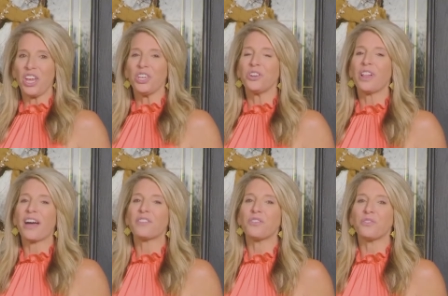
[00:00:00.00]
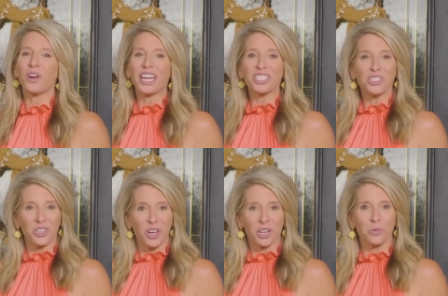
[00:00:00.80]
You'll have a fresh
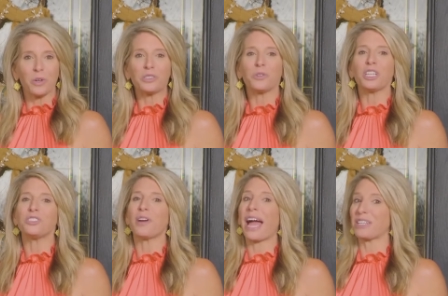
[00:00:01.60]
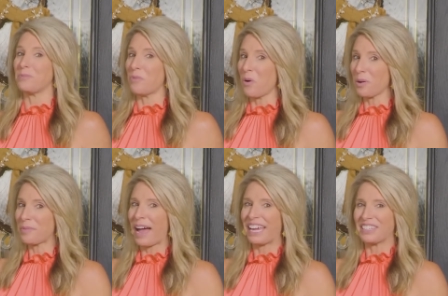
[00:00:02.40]
look which will attract more
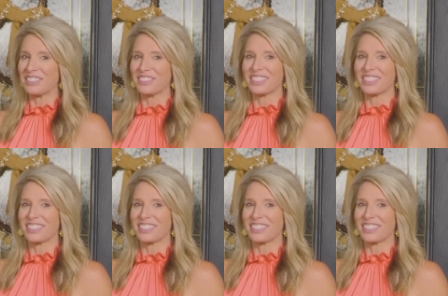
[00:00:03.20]
buyers.